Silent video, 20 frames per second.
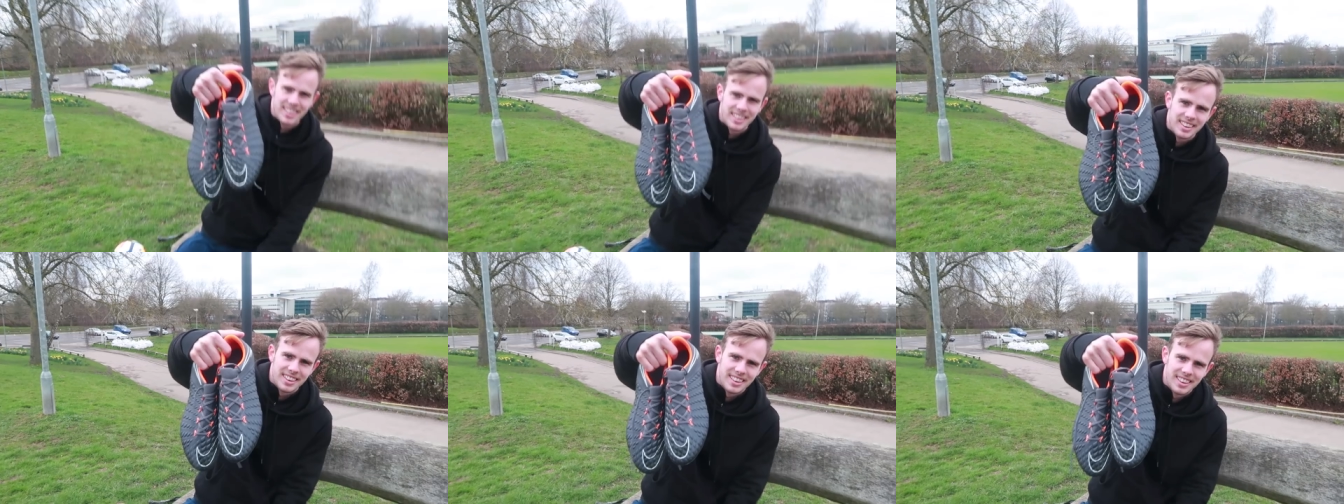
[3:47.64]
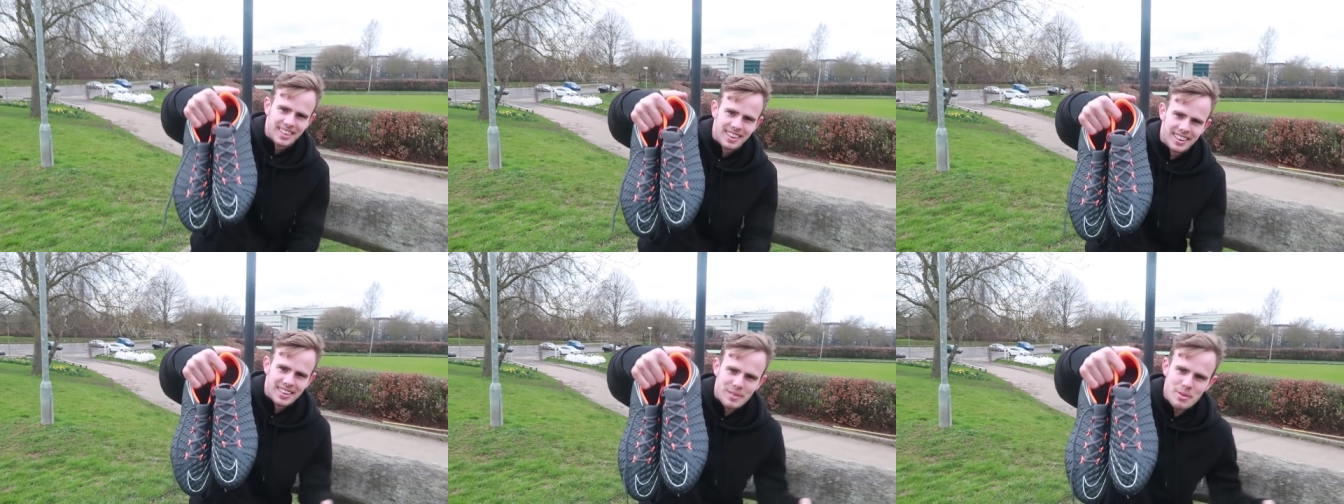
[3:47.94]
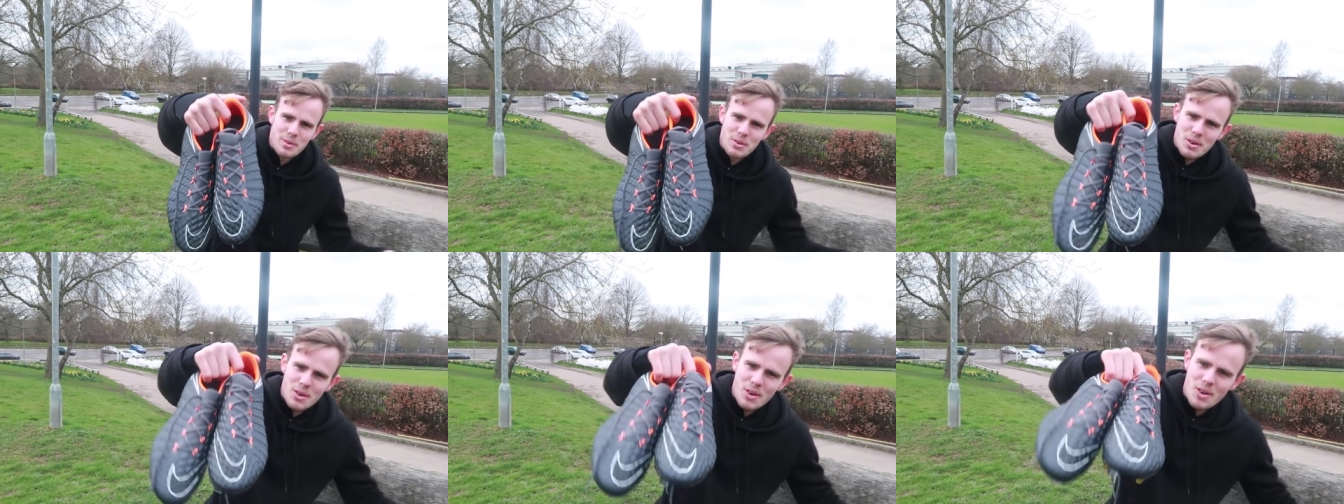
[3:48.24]
Oh,
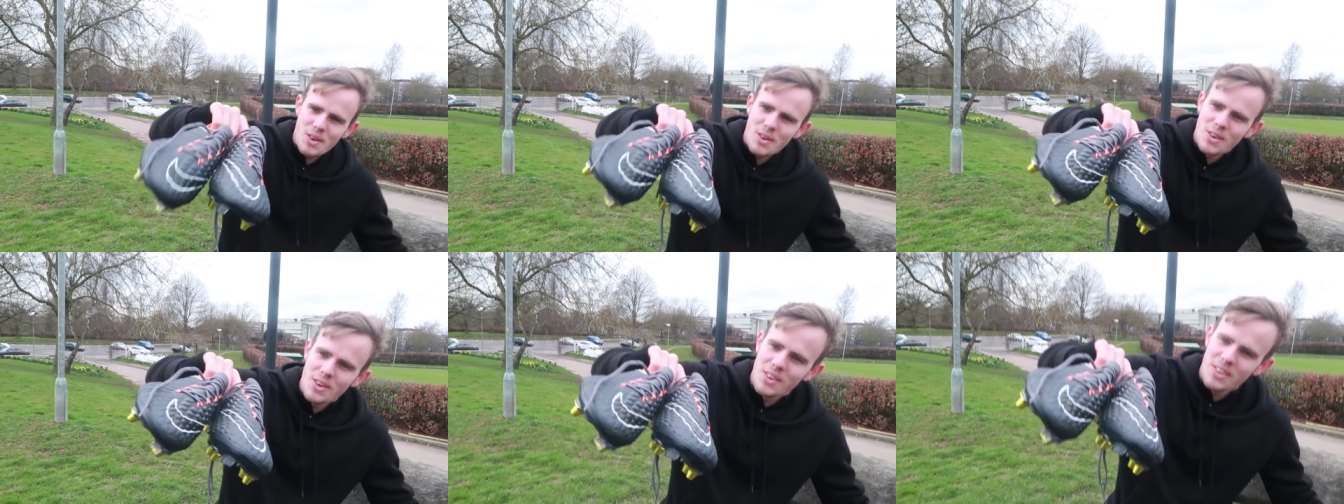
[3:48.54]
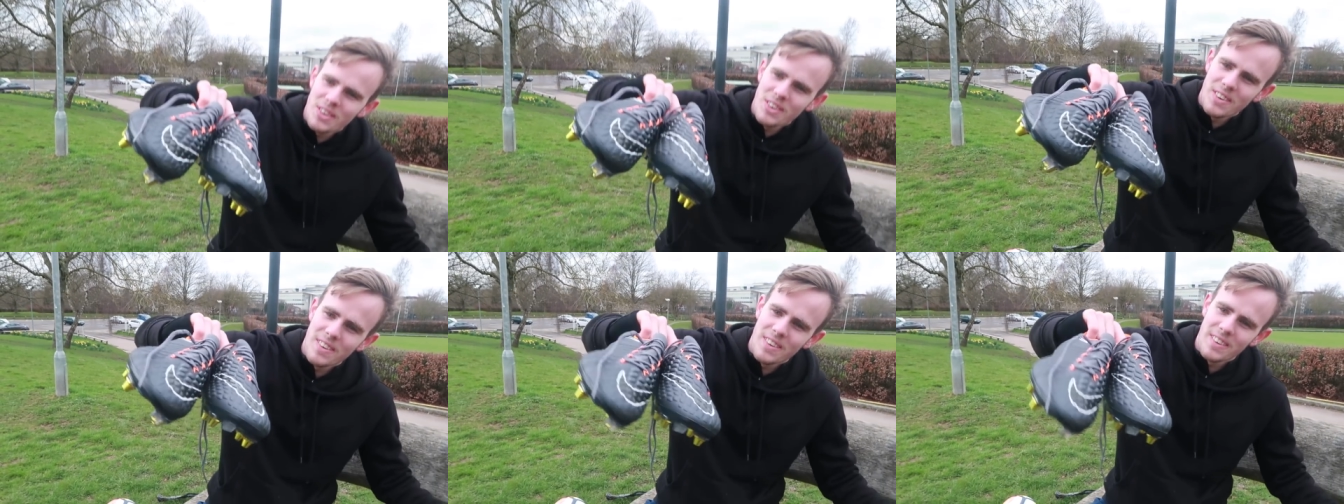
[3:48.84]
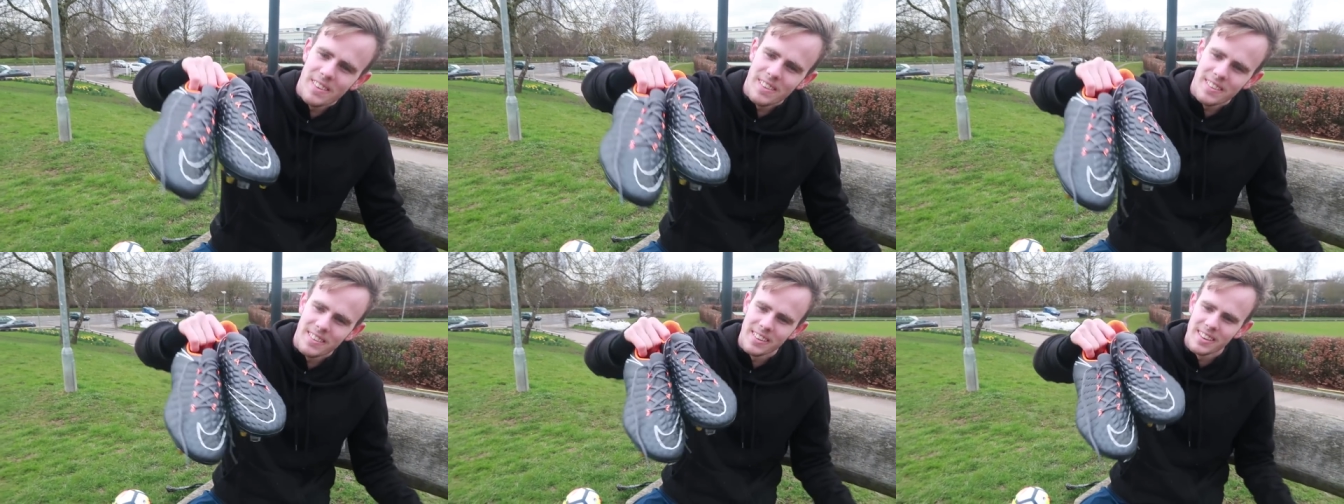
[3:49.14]
look at
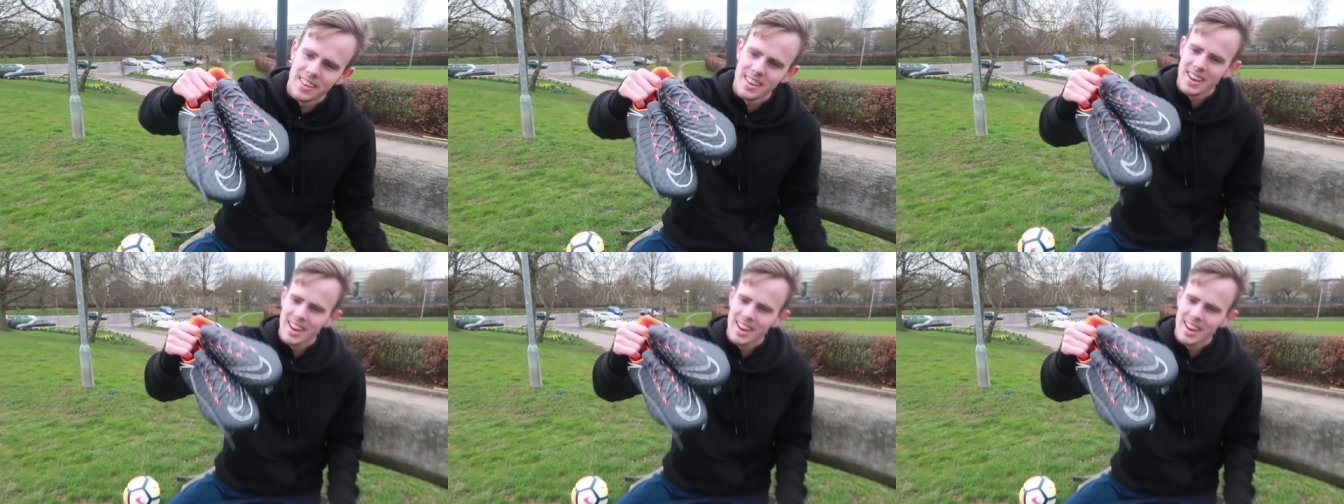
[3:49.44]
that.